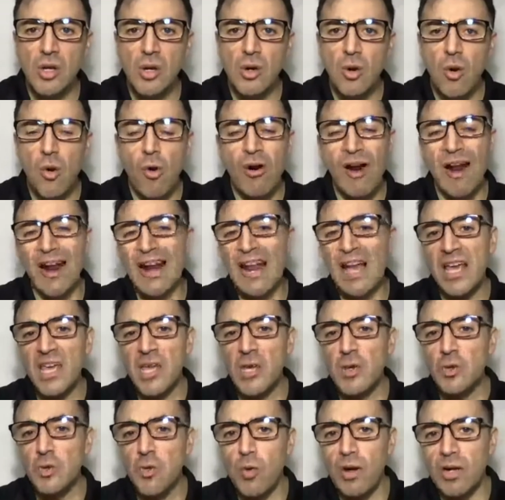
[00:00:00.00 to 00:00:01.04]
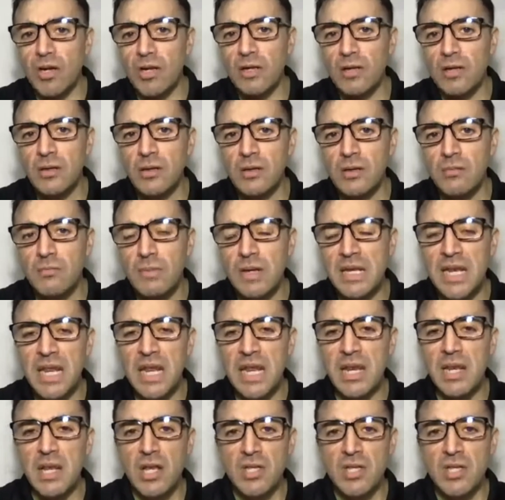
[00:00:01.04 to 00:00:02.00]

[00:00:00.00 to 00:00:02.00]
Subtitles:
or an acute one, meaning